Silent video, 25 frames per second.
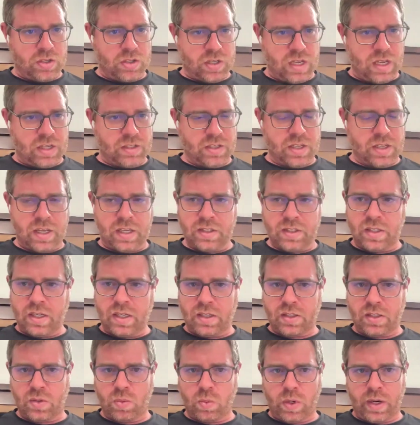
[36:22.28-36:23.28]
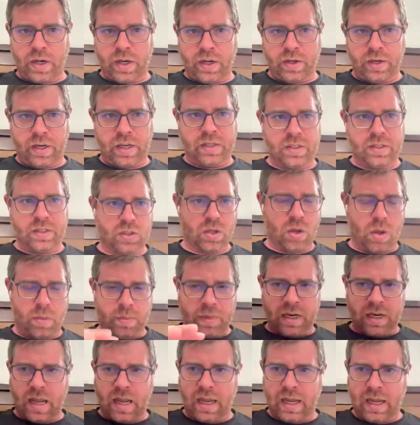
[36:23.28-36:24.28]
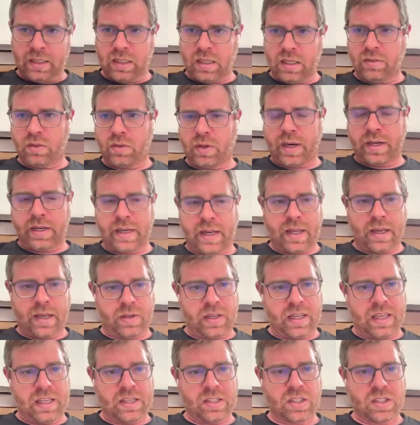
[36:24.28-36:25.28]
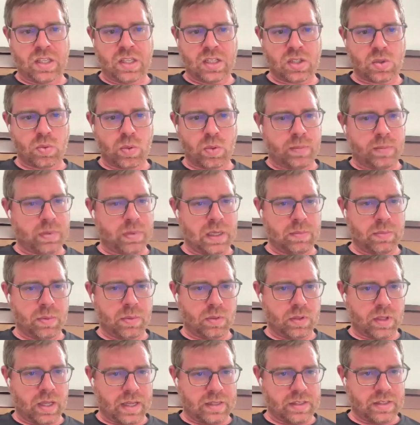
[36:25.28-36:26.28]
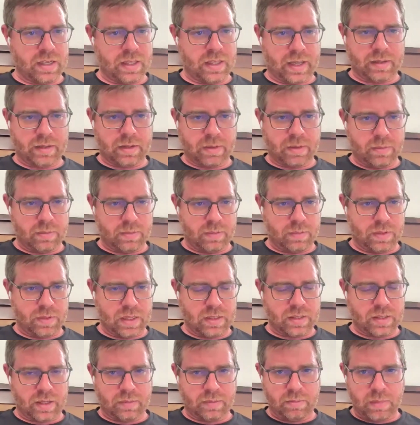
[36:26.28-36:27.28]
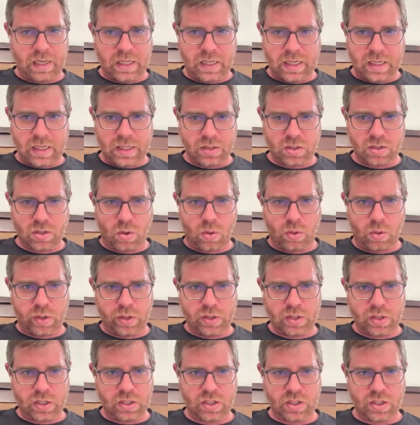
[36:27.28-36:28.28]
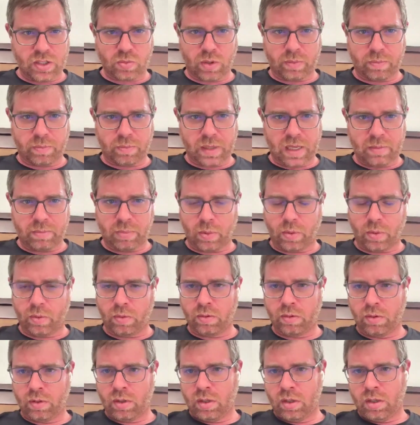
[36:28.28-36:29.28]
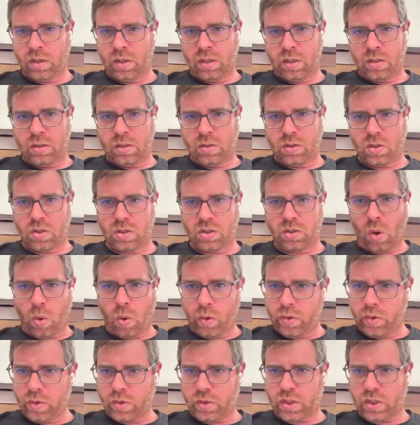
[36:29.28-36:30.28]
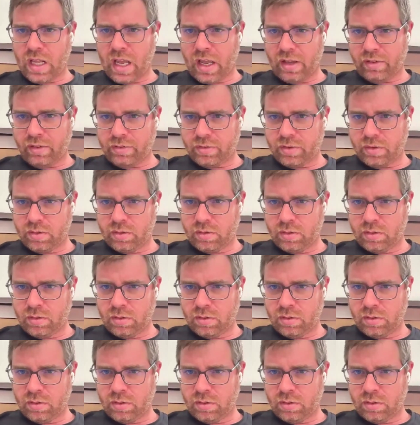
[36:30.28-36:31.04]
this where is so I'm in high level right now. Is this where people I see like things like media storage? Is this where people store their stuff?